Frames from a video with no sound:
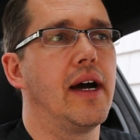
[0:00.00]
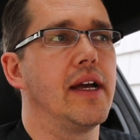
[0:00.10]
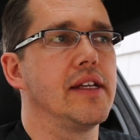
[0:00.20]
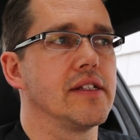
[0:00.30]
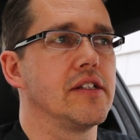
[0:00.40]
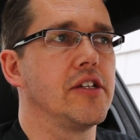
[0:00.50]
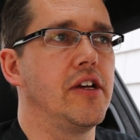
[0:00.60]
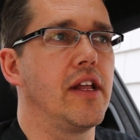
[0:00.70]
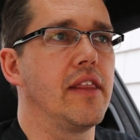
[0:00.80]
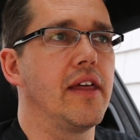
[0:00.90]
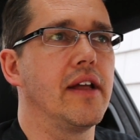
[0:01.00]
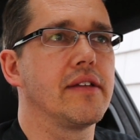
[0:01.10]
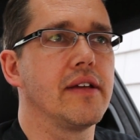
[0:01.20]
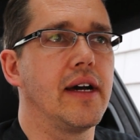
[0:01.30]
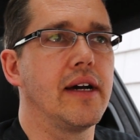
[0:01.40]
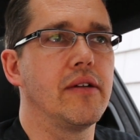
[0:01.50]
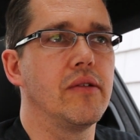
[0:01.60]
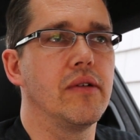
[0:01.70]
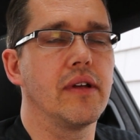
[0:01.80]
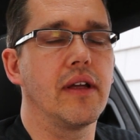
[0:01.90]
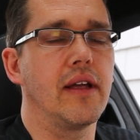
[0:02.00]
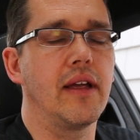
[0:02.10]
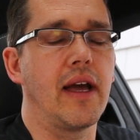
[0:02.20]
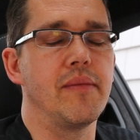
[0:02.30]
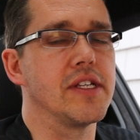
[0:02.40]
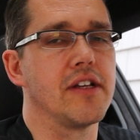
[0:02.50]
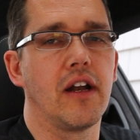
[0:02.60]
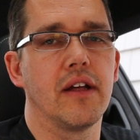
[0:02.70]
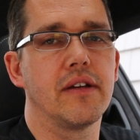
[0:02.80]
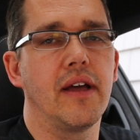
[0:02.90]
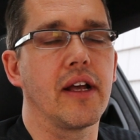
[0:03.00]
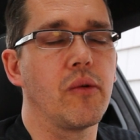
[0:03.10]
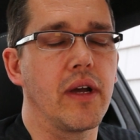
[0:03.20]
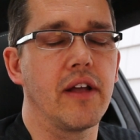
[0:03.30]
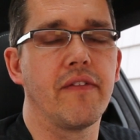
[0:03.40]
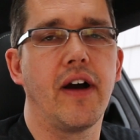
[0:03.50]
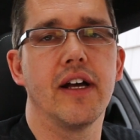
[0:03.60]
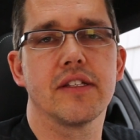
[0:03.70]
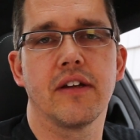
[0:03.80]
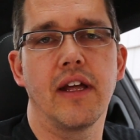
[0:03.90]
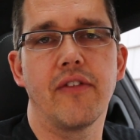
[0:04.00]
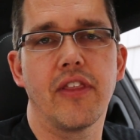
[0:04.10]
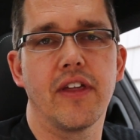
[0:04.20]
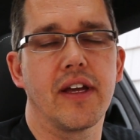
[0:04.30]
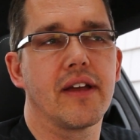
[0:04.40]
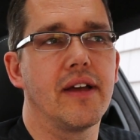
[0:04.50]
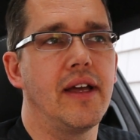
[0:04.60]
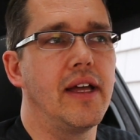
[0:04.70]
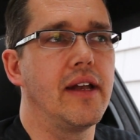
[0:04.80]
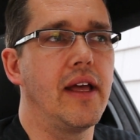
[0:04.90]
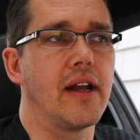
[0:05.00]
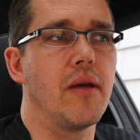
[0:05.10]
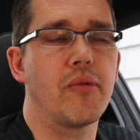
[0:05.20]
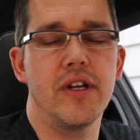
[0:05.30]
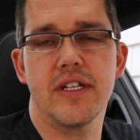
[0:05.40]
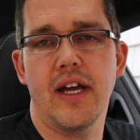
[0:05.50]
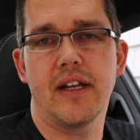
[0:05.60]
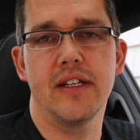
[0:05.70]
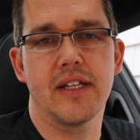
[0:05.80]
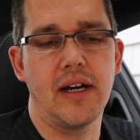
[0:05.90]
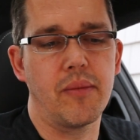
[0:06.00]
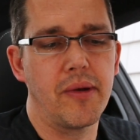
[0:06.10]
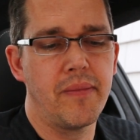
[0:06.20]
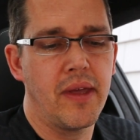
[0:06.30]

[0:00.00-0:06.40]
He's an attorney that gave me solid and quick advice on everything, and I appreciate his help.